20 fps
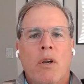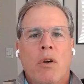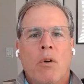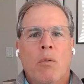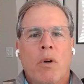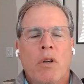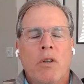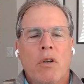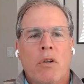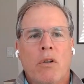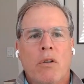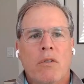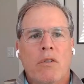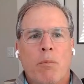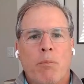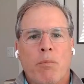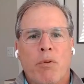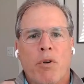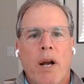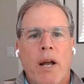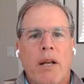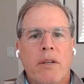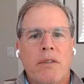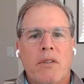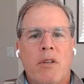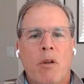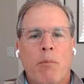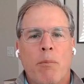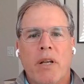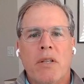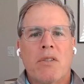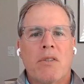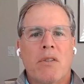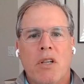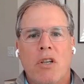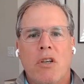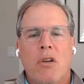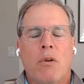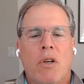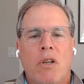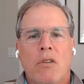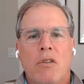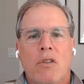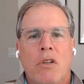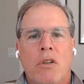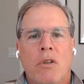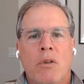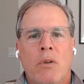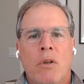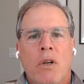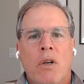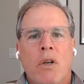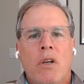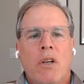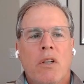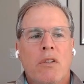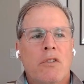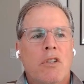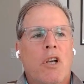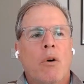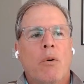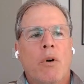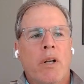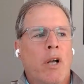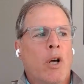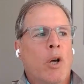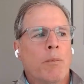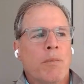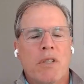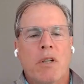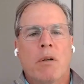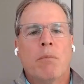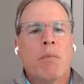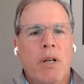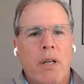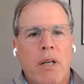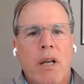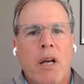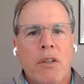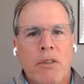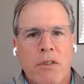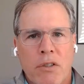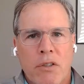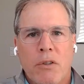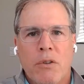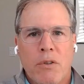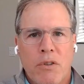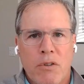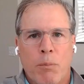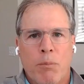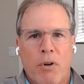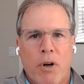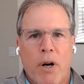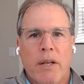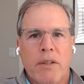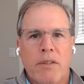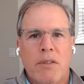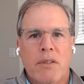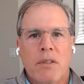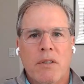when you're depressed, the best thing you can do is go and help somebody else who's depressed,